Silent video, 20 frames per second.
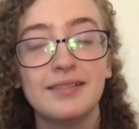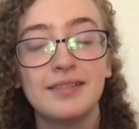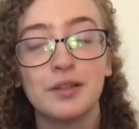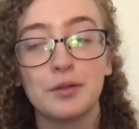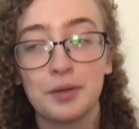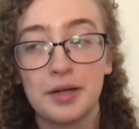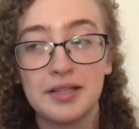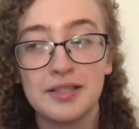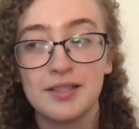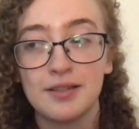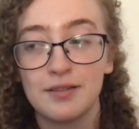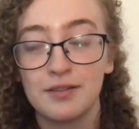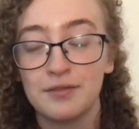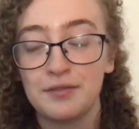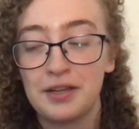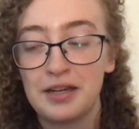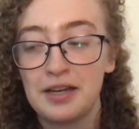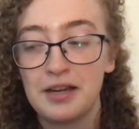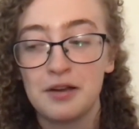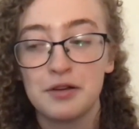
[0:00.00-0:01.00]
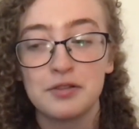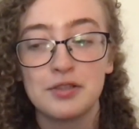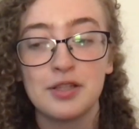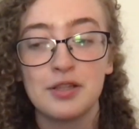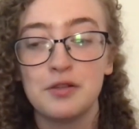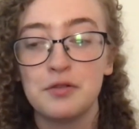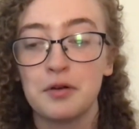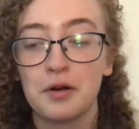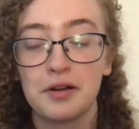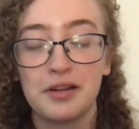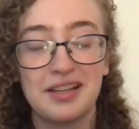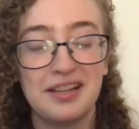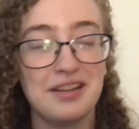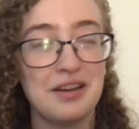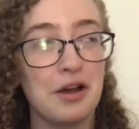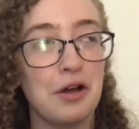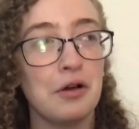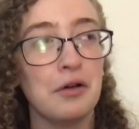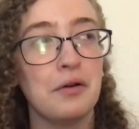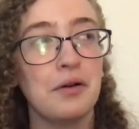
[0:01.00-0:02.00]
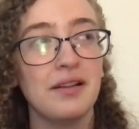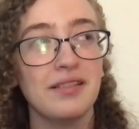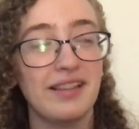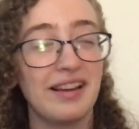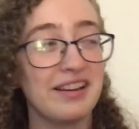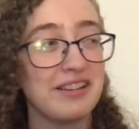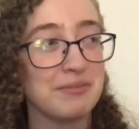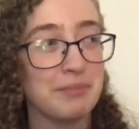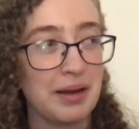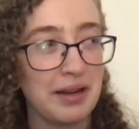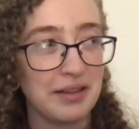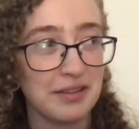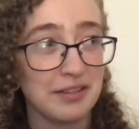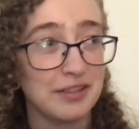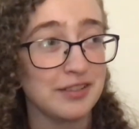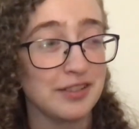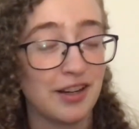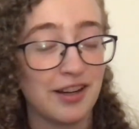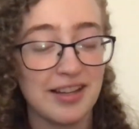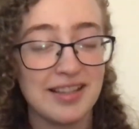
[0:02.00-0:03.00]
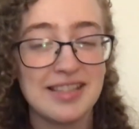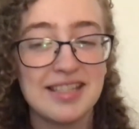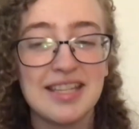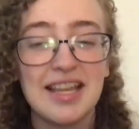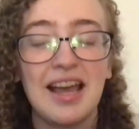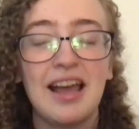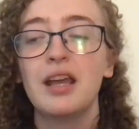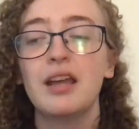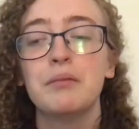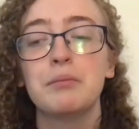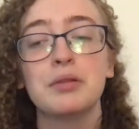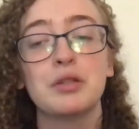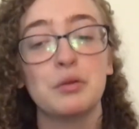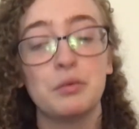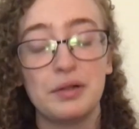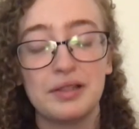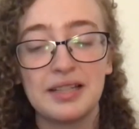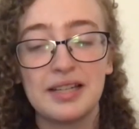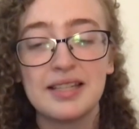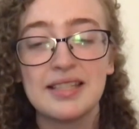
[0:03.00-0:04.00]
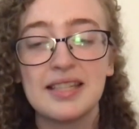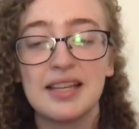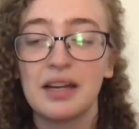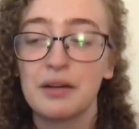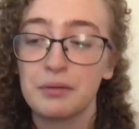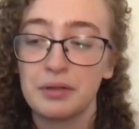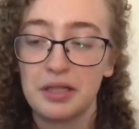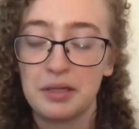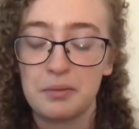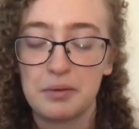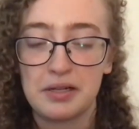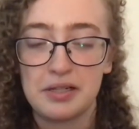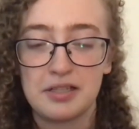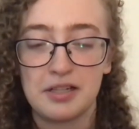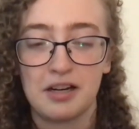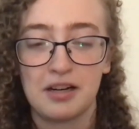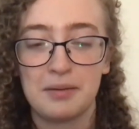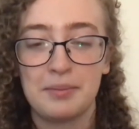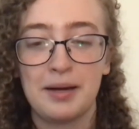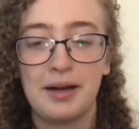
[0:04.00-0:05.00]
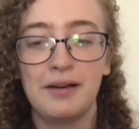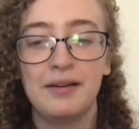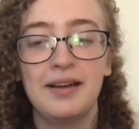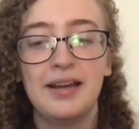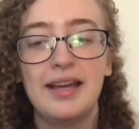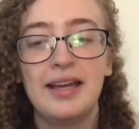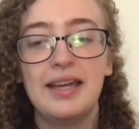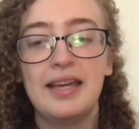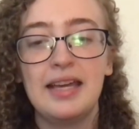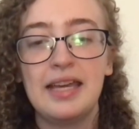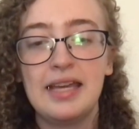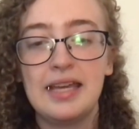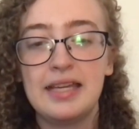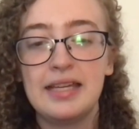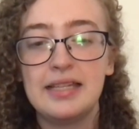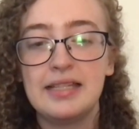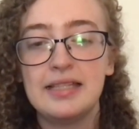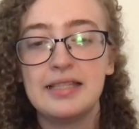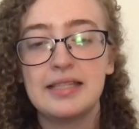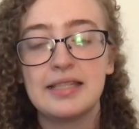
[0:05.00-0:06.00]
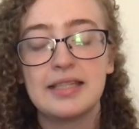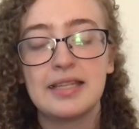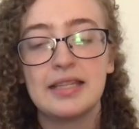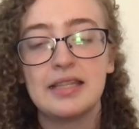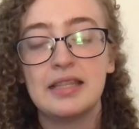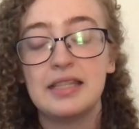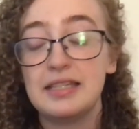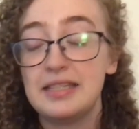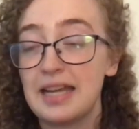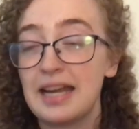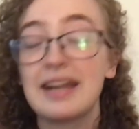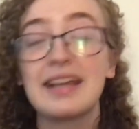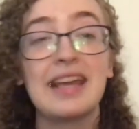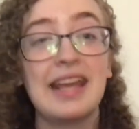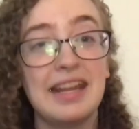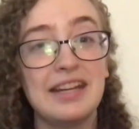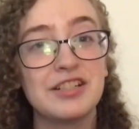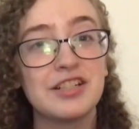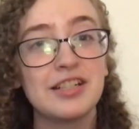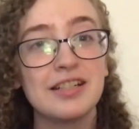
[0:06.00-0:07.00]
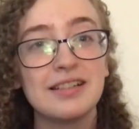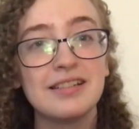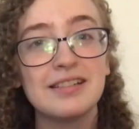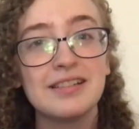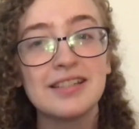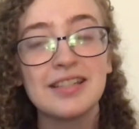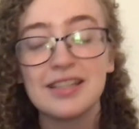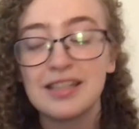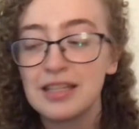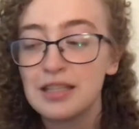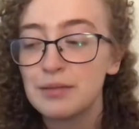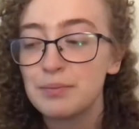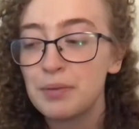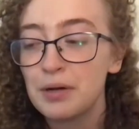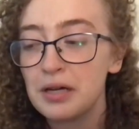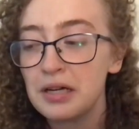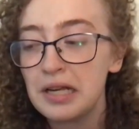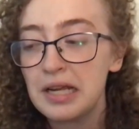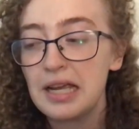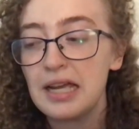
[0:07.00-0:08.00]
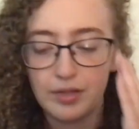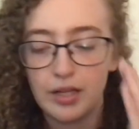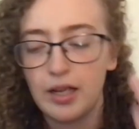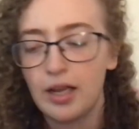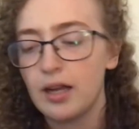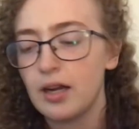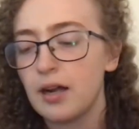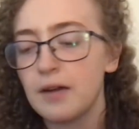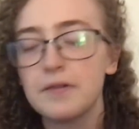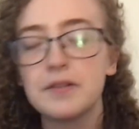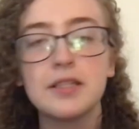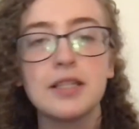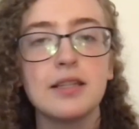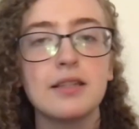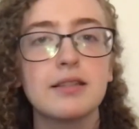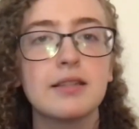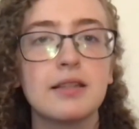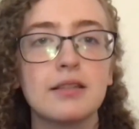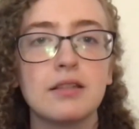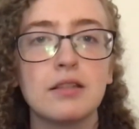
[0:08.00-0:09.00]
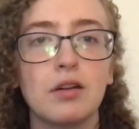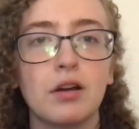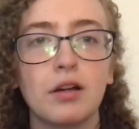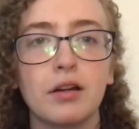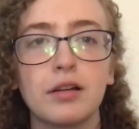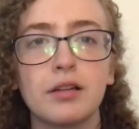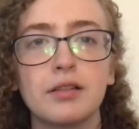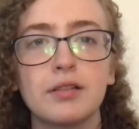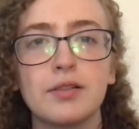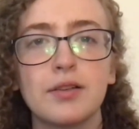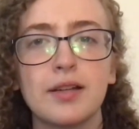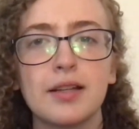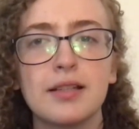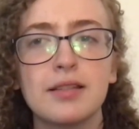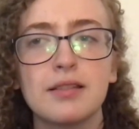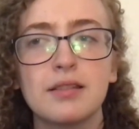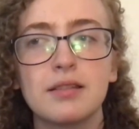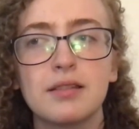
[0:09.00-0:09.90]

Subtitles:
the rest of the video, so you already know a lot of my other thoughts. But the one last thing I really want to talk about is the dedication to this book. And obviously this is an arc, so I guess